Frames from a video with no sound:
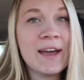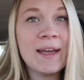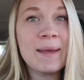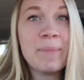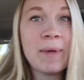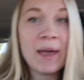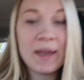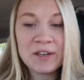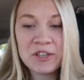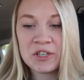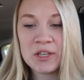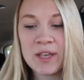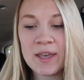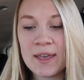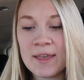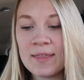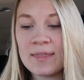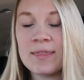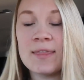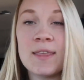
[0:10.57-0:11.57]
I'm actually
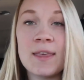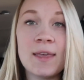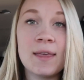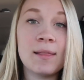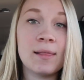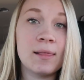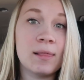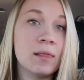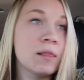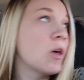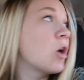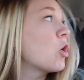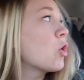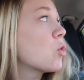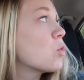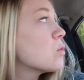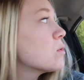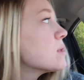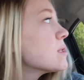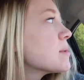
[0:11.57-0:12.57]
in the
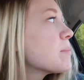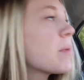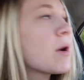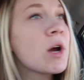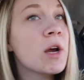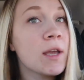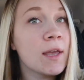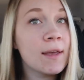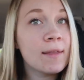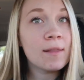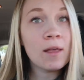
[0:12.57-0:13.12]
Lowe's parking